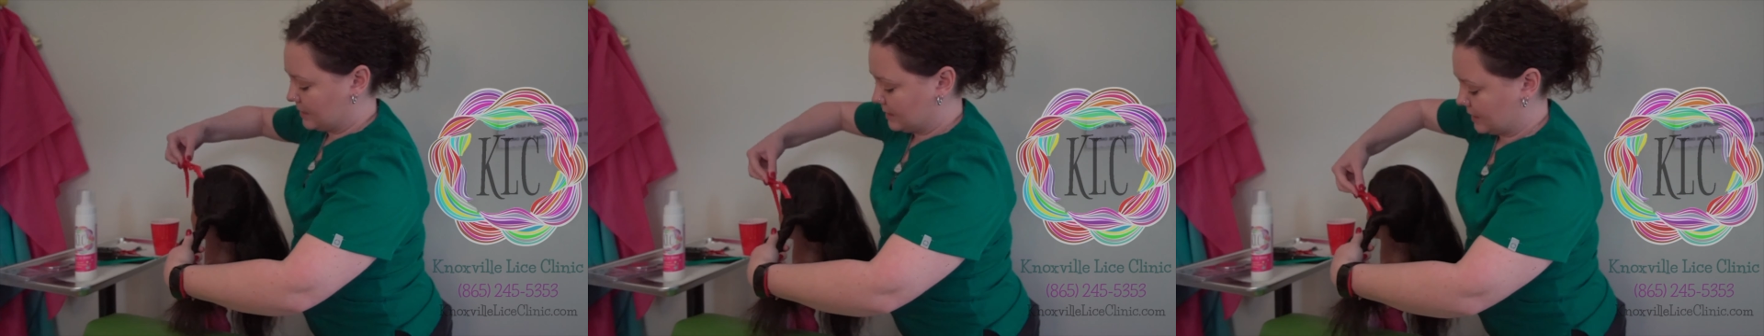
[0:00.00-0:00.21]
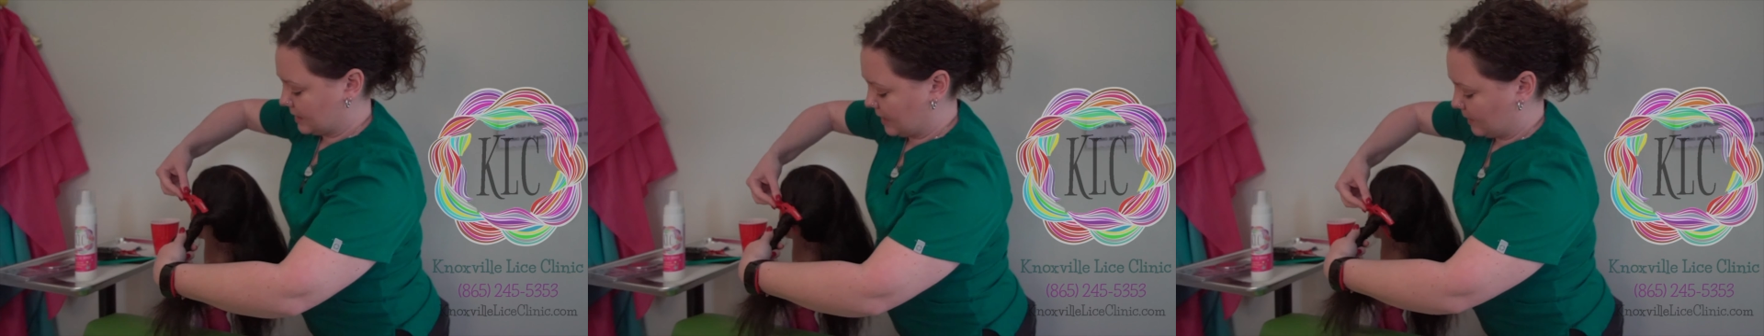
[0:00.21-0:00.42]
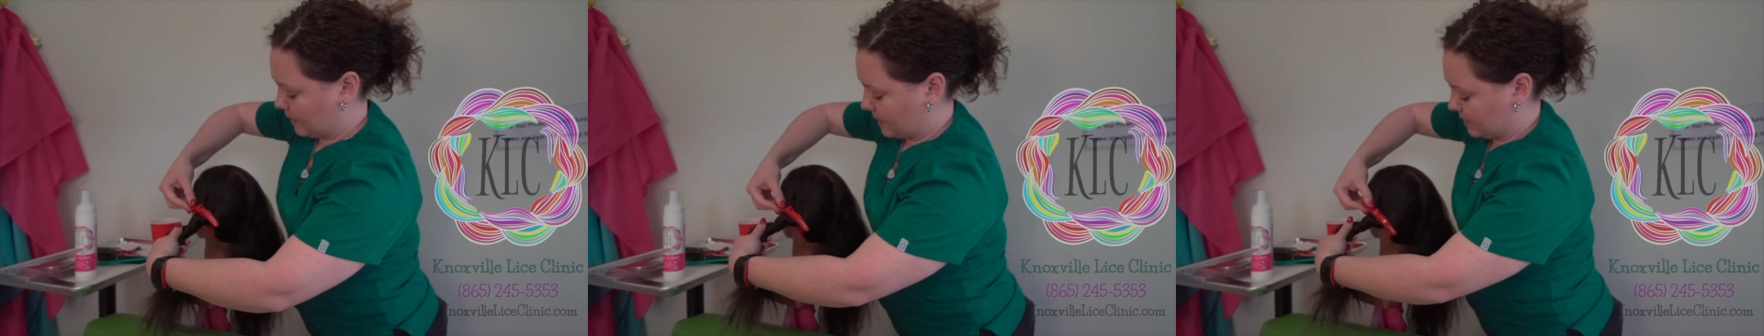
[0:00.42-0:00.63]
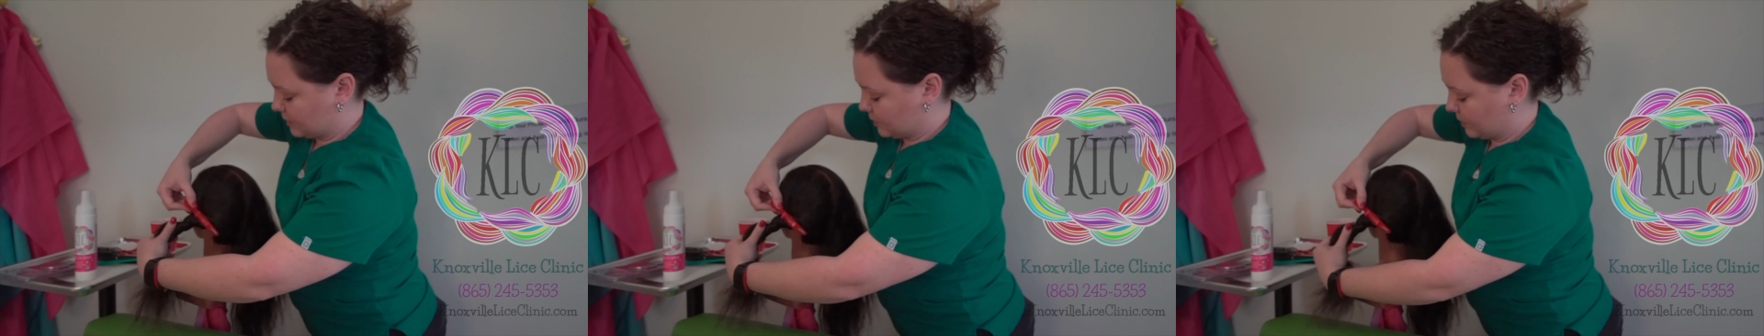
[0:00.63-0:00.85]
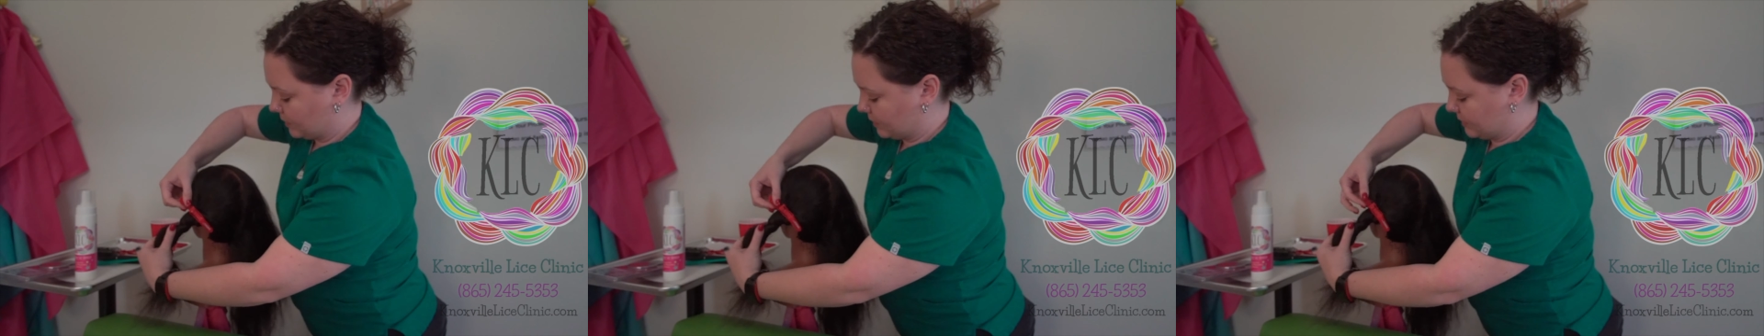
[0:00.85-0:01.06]
to keep this
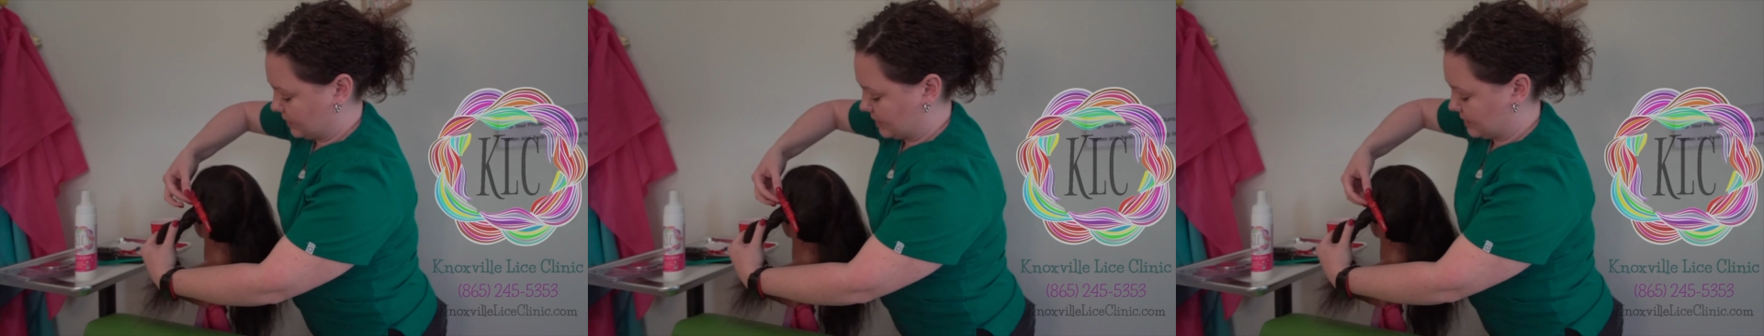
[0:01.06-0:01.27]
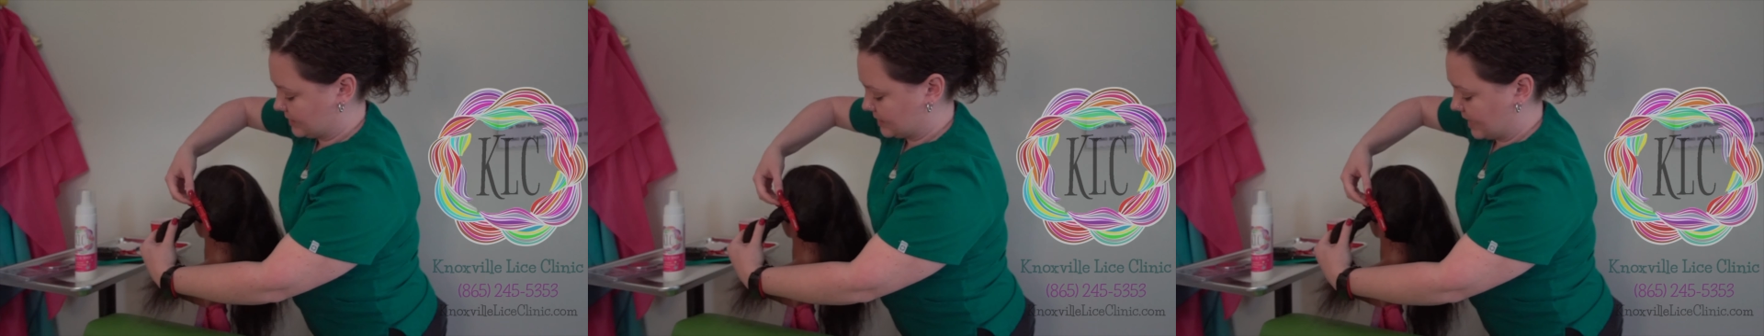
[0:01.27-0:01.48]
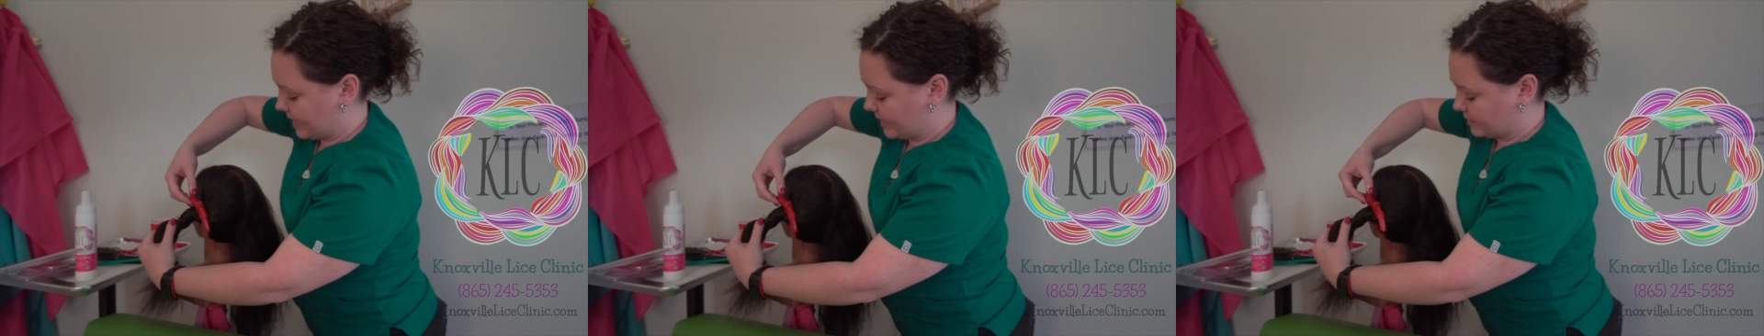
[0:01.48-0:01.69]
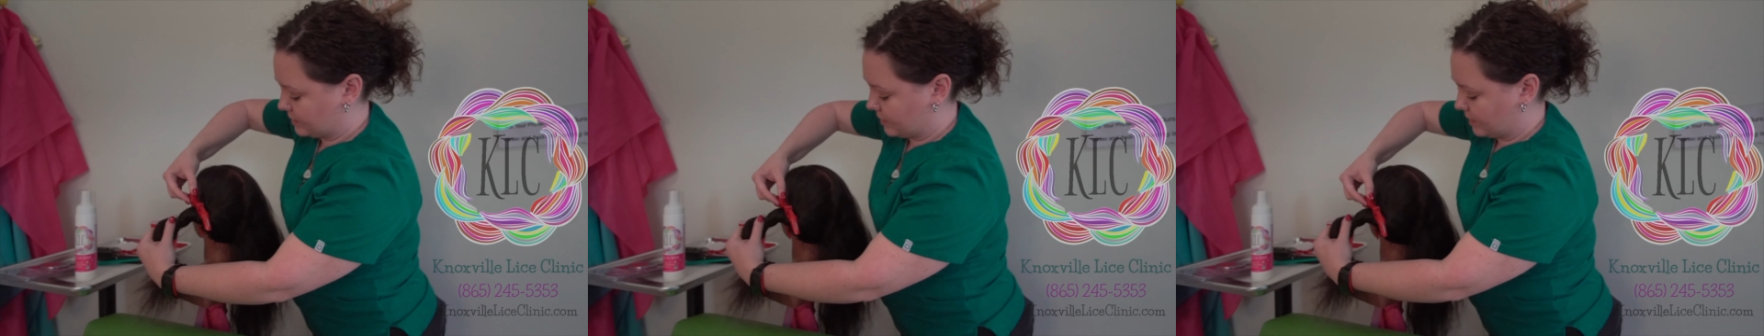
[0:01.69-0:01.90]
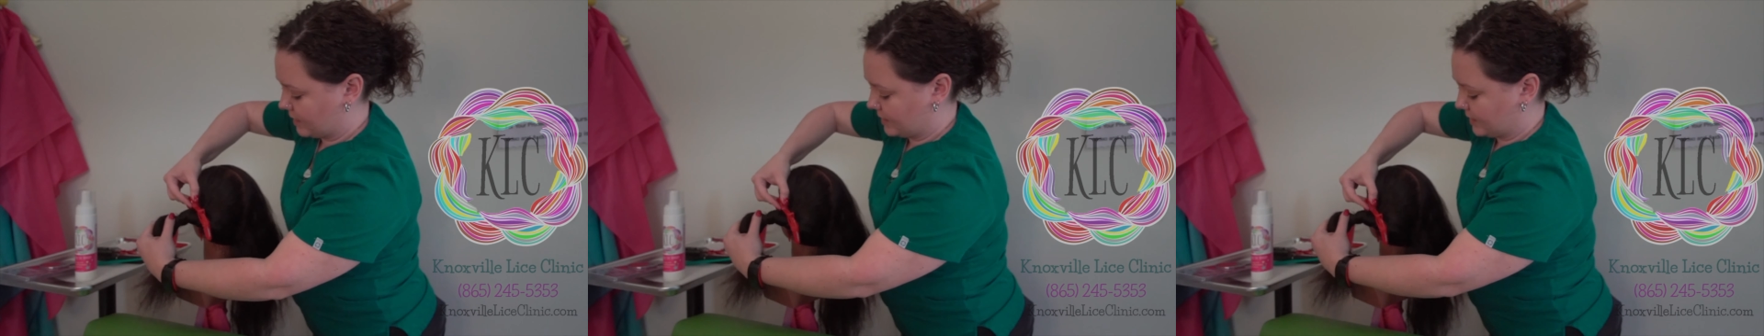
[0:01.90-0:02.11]
pulled to the side so
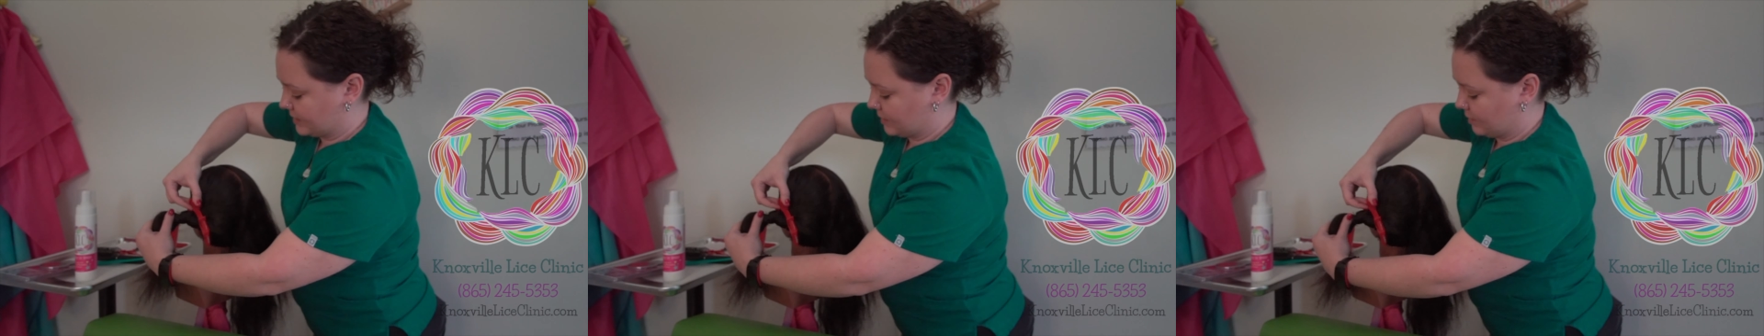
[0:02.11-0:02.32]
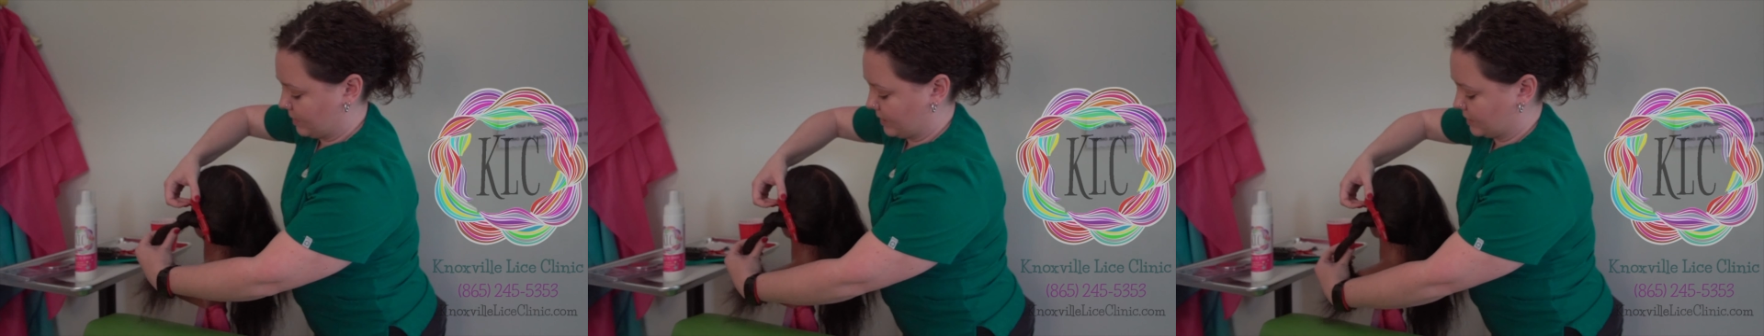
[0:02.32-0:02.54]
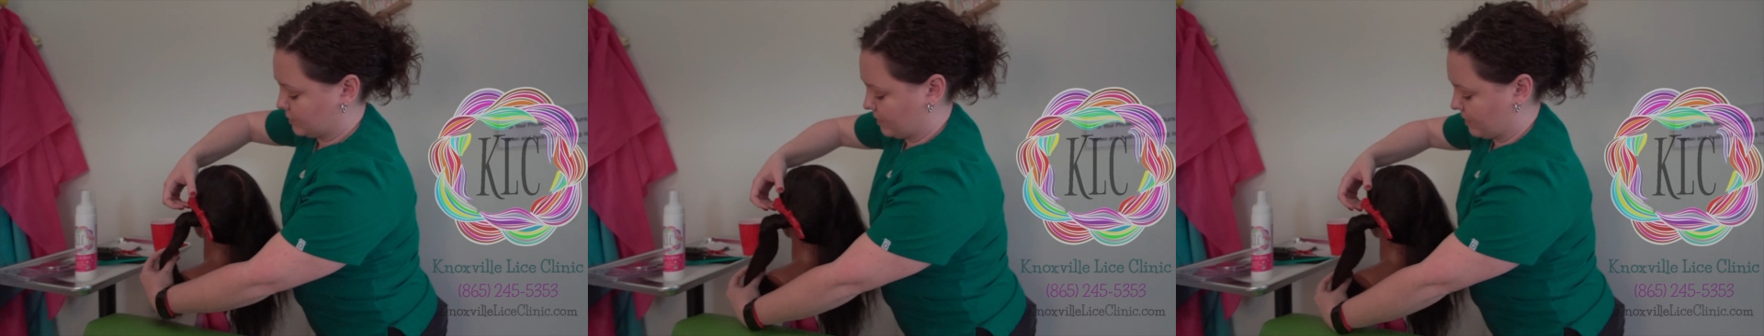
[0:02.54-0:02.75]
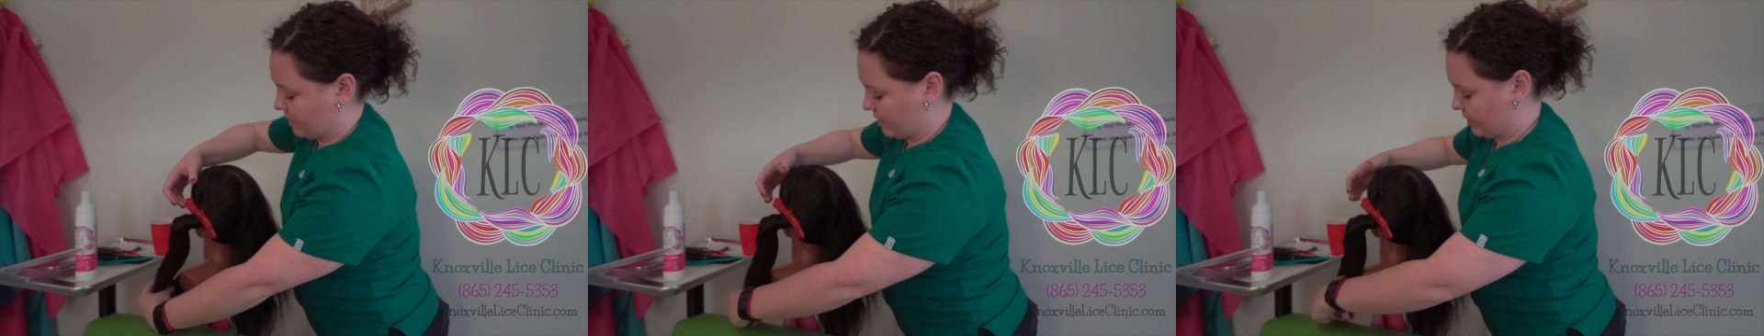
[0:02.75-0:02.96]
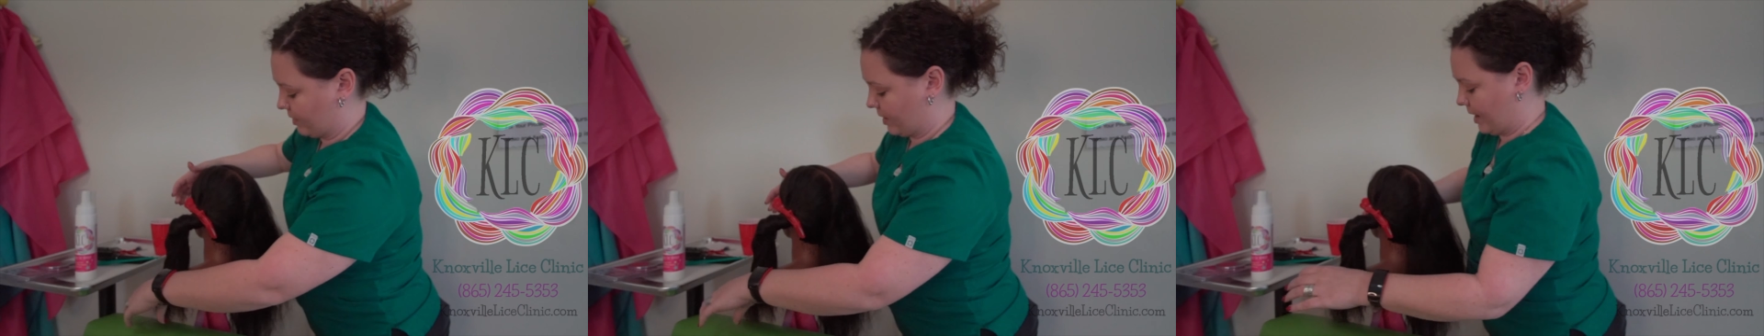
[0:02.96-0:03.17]
that it doesn't mix with our
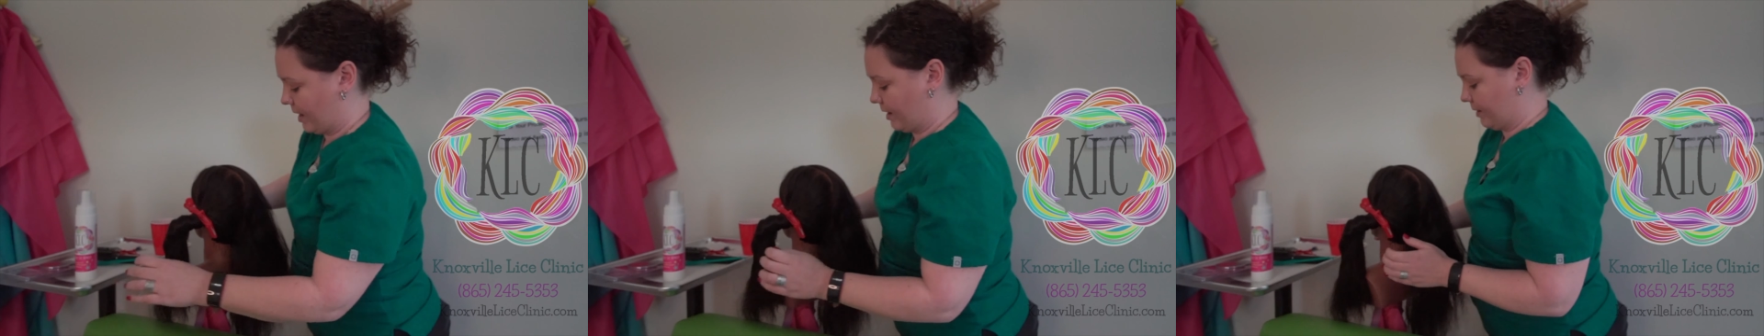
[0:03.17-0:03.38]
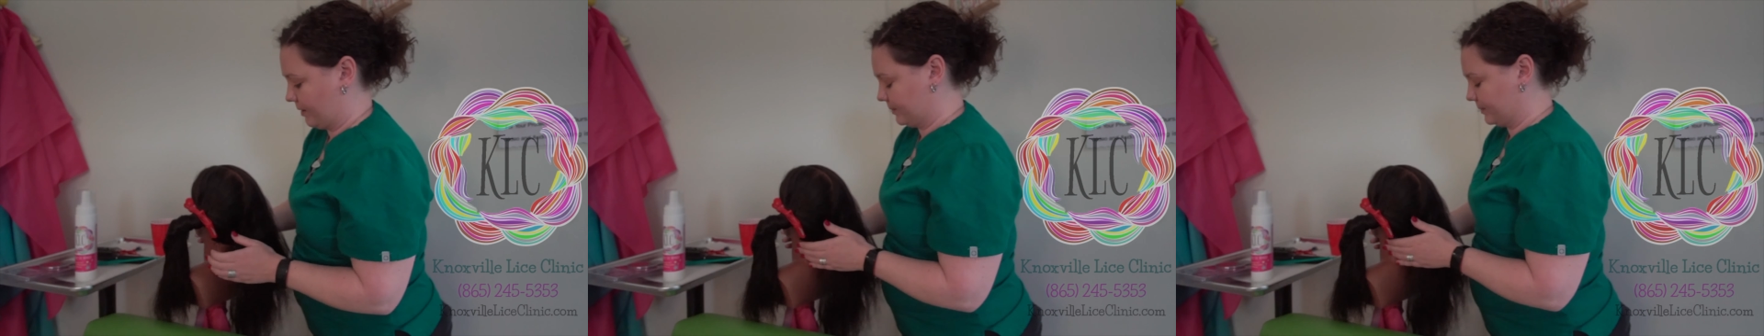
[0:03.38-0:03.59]
other hair.